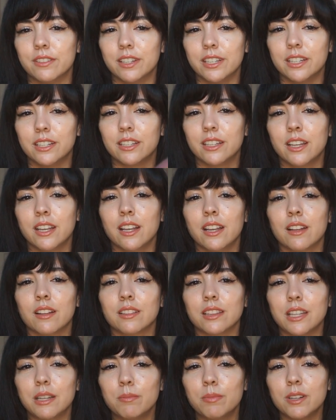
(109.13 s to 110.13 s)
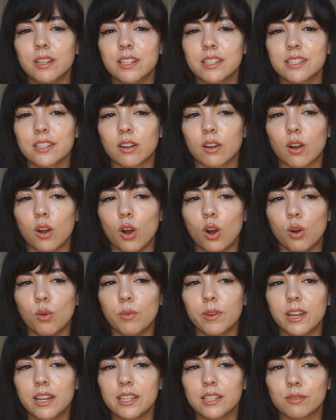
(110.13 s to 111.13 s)
And Libras are
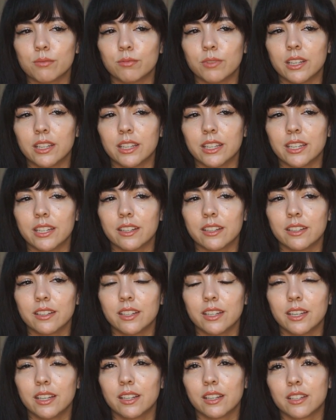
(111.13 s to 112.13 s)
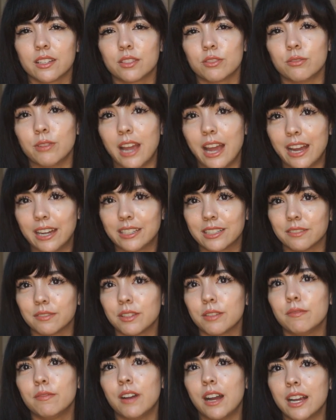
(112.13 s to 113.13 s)
always willing to
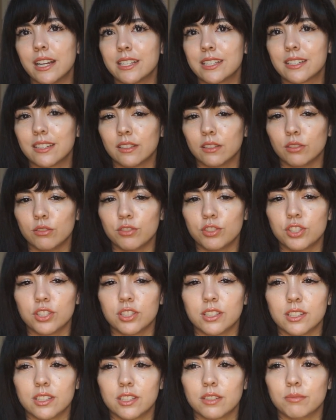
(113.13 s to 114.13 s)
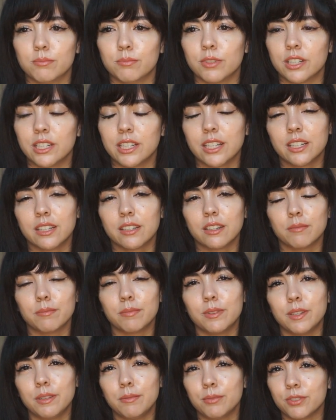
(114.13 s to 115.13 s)
actively find solutions to bring
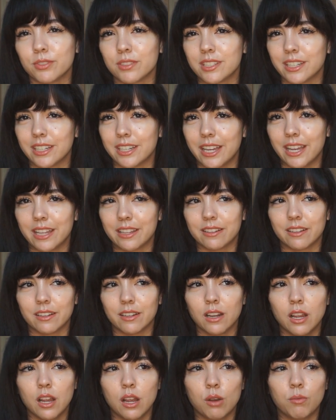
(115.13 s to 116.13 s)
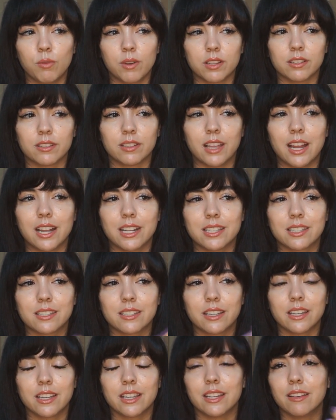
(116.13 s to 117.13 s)
people together, whether that's